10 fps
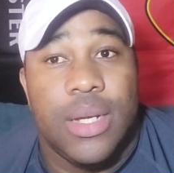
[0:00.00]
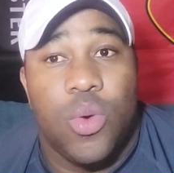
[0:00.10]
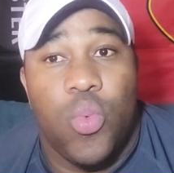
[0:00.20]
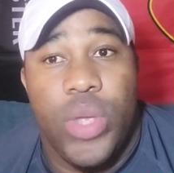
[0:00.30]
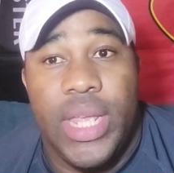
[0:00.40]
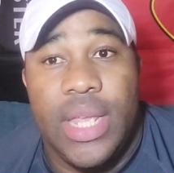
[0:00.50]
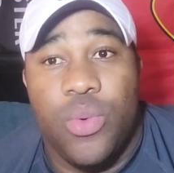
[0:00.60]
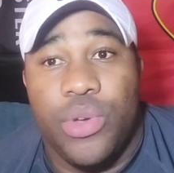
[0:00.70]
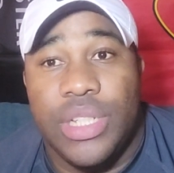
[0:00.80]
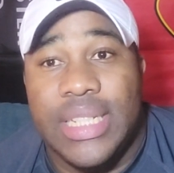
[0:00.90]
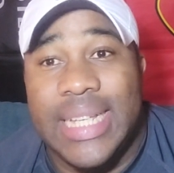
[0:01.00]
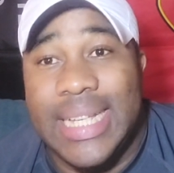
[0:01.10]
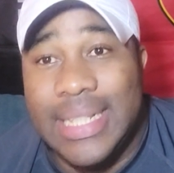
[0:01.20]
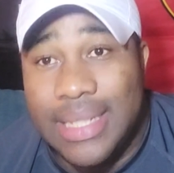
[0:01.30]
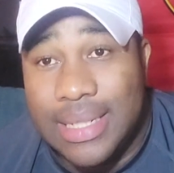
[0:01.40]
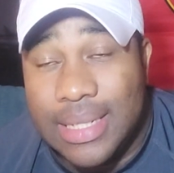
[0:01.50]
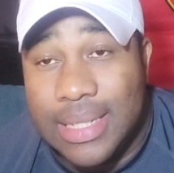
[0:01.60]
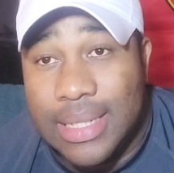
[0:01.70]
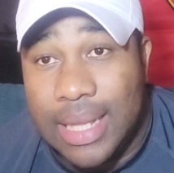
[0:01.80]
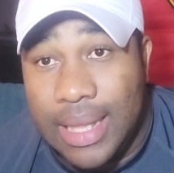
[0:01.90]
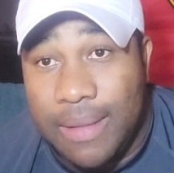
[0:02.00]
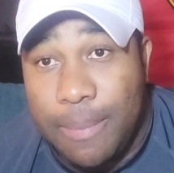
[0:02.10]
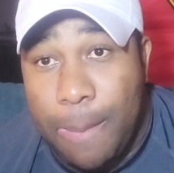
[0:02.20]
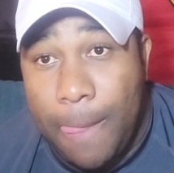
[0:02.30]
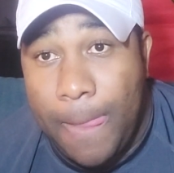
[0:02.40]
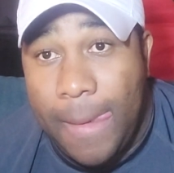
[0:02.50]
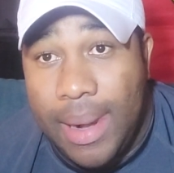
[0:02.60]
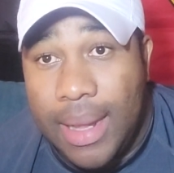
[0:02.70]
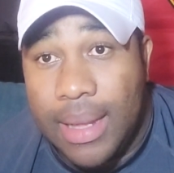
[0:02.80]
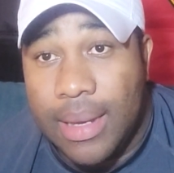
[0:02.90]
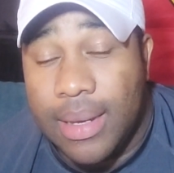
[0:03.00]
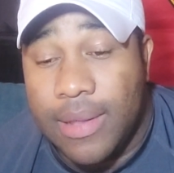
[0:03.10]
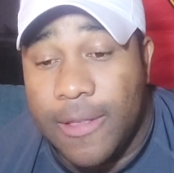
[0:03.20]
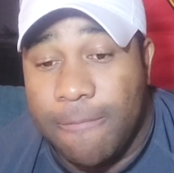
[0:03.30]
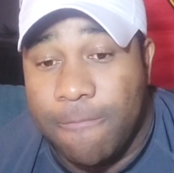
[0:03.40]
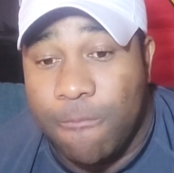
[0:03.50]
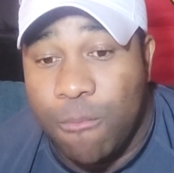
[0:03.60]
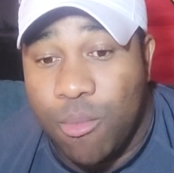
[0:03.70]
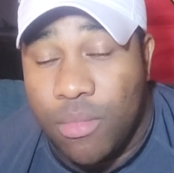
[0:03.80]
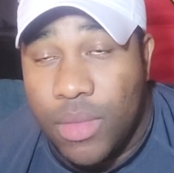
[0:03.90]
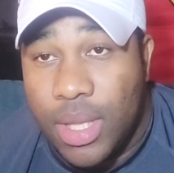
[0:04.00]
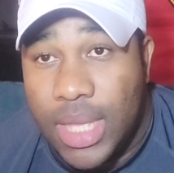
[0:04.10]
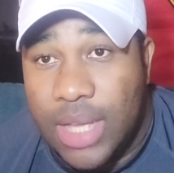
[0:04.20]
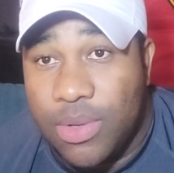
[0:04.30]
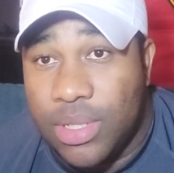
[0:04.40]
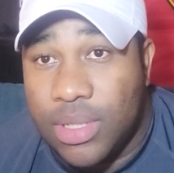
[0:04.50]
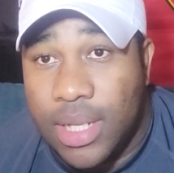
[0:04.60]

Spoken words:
We were chasing this game and he was